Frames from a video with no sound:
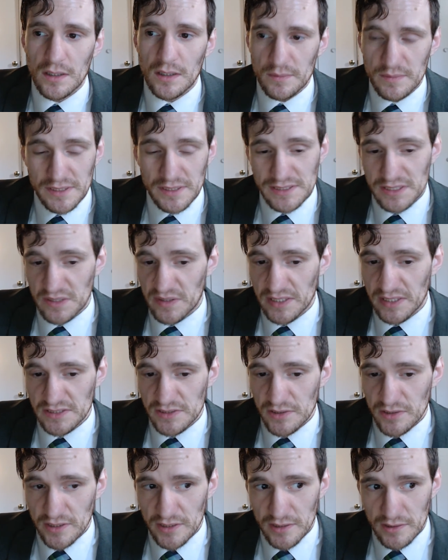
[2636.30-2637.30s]
That's how I
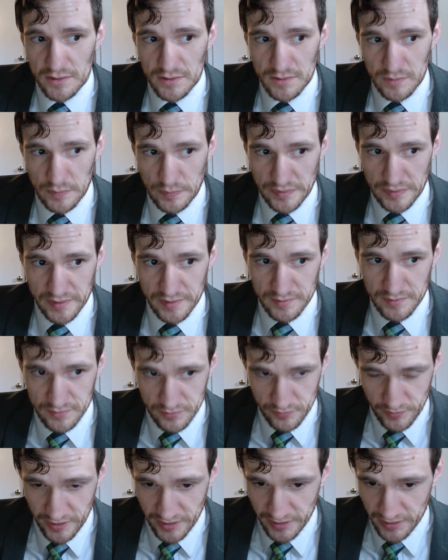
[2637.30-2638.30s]
started. But
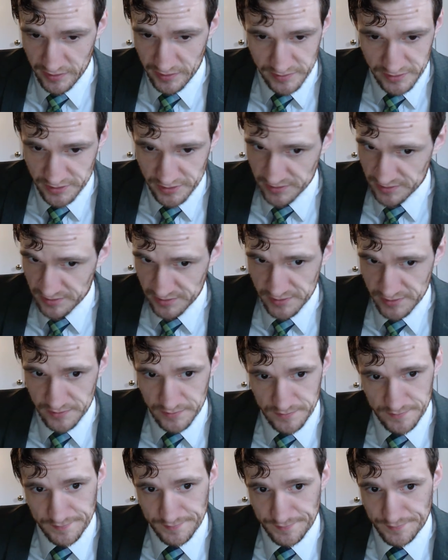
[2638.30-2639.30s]
really, it's just,
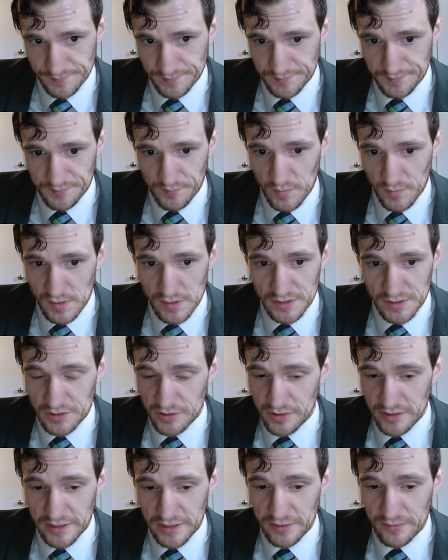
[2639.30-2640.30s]
you can
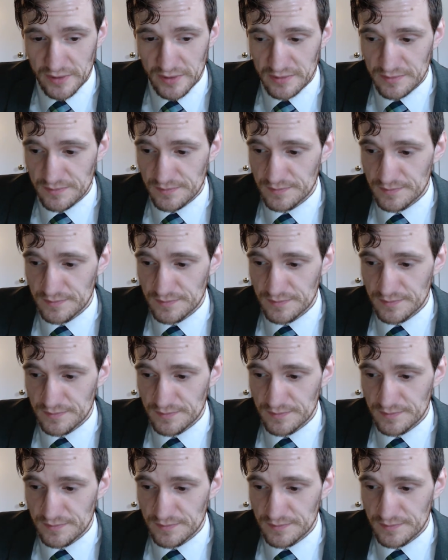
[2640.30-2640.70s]
start anywhere.